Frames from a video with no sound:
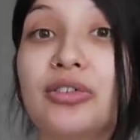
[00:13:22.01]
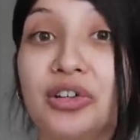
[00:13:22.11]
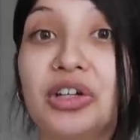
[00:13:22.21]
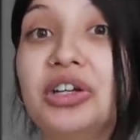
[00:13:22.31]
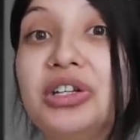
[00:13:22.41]

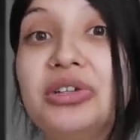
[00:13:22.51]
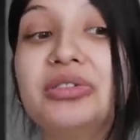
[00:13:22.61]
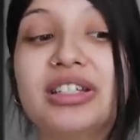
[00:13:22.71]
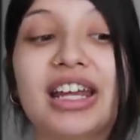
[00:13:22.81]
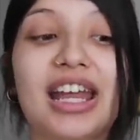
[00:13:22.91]
for good
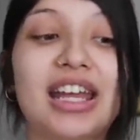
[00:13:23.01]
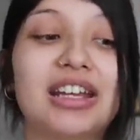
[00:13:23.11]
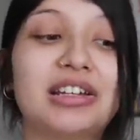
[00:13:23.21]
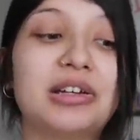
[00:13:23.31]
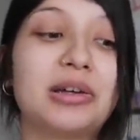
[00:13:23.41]
news today,
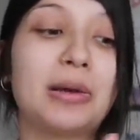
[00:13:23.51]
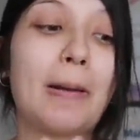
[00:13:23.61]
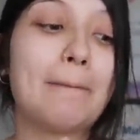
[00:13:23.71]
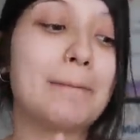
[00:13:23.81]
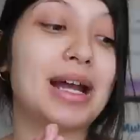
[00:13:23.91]

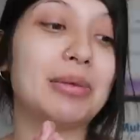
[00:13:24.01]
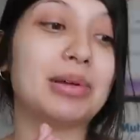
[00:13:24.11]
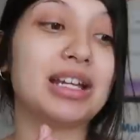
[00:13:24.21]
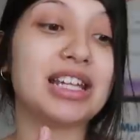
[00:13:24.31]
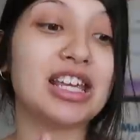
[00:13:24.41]
but I'm
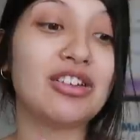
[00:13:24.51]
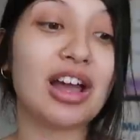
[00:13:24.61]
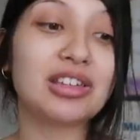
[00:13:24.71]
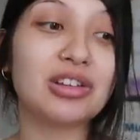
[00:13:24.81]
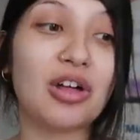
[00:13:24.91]
going to take you
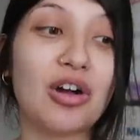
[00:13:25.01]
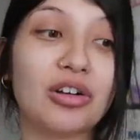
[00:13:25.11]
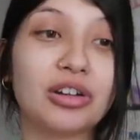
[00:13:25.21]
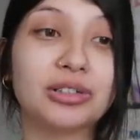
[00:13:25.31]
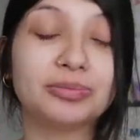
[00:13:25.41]
guys
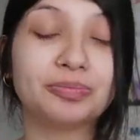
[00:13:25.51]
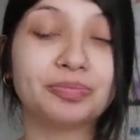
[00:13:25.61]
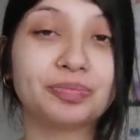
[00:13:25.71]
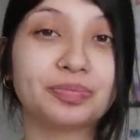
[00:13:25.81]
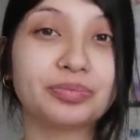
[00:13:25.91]
along
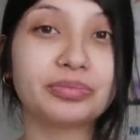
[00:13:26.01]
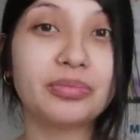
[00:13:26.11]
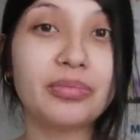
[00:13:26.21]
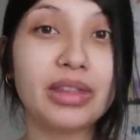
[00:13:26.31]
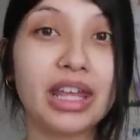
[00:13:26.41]

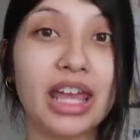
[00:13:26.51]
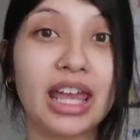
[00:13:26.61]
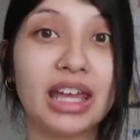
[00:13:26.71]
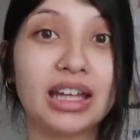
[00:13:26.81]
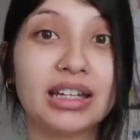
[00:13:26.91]

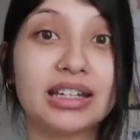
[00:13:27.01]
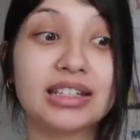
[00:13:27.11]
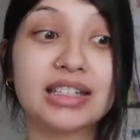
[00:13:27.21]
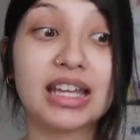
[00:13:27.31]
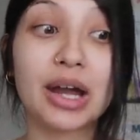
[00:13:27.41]
and
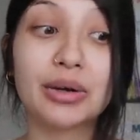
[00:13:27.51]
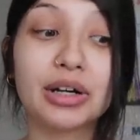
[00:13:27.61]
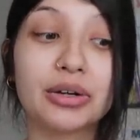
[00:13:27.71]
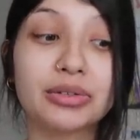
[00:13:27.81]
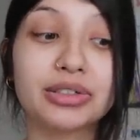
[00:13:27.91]
see how it
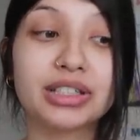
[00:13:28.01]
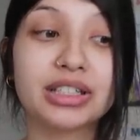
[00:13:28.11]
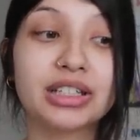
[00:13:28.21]
goes.